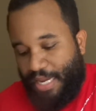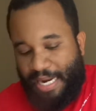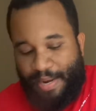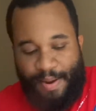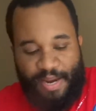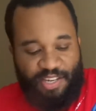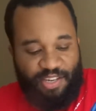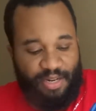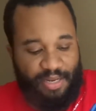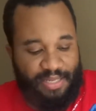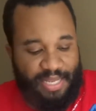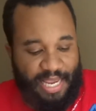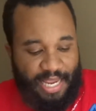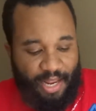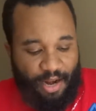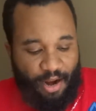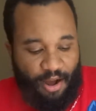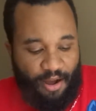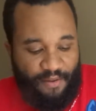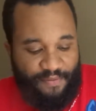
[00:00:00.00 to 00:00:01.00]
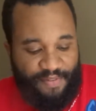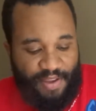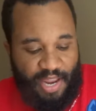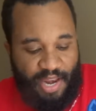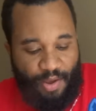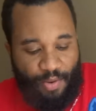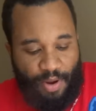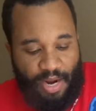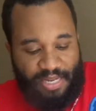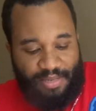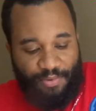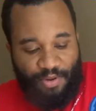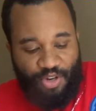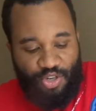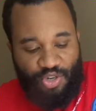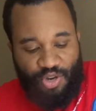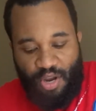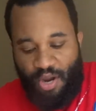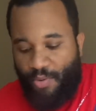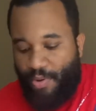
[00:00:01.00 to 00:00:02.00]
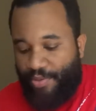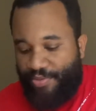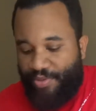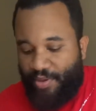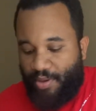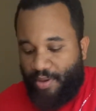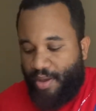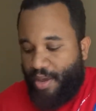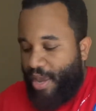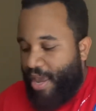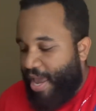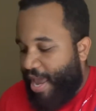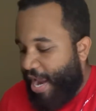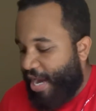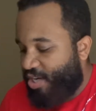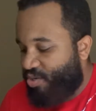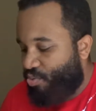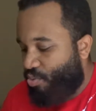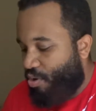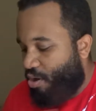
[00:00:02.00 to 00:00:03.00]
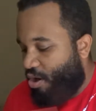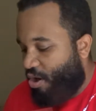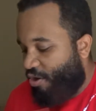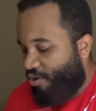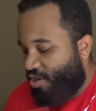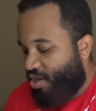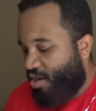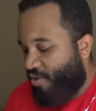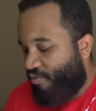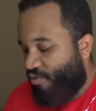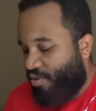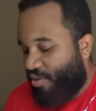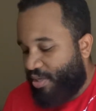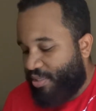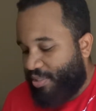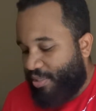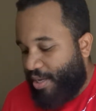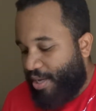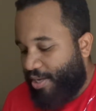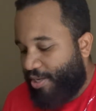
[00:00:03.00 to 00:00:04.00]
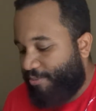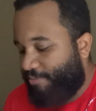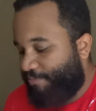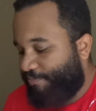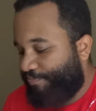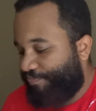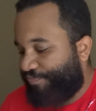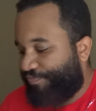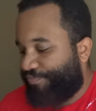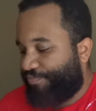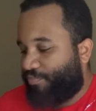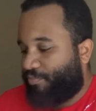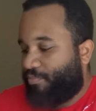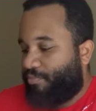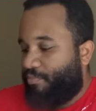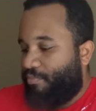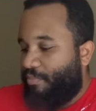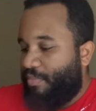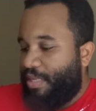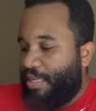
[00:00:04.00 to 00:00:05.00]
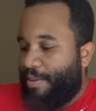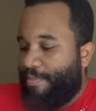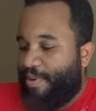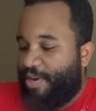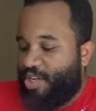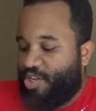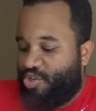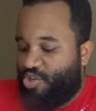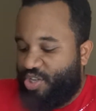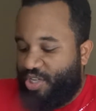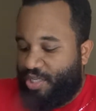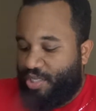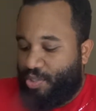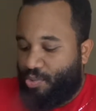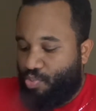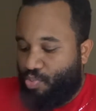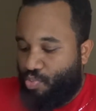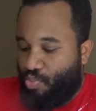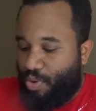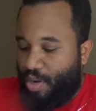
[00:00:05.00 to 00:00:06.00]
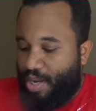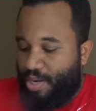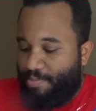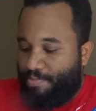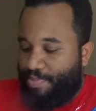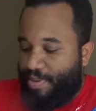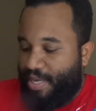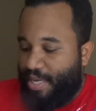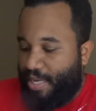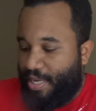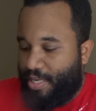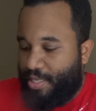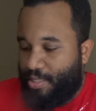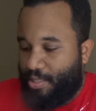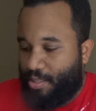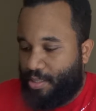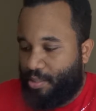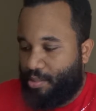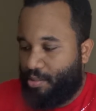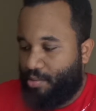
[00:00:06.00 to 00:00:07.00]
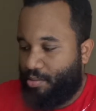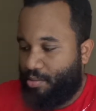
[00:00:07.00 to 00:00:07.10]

I'm actually going to take it off anyway because I'm going to show you what the actual hardcover looks like. But it's just one piece.